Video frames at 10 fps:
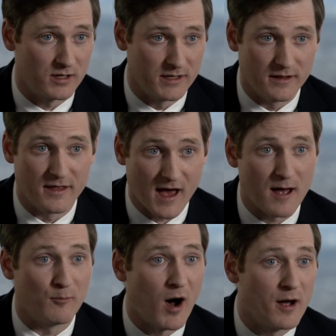in
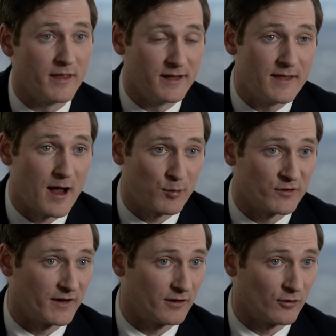that
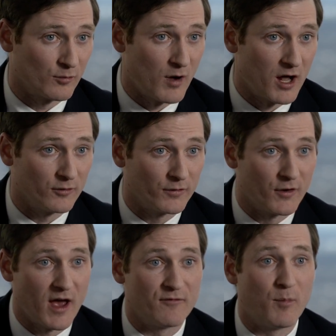particular model
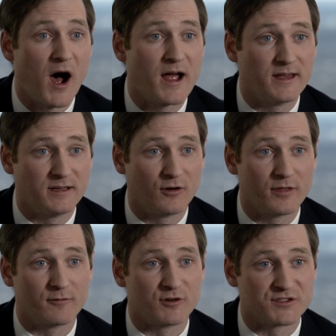to have buy-in
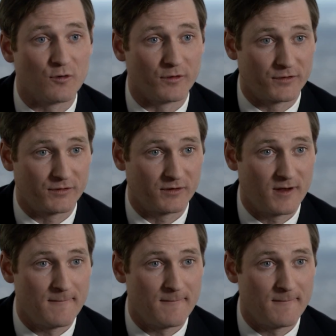on the results.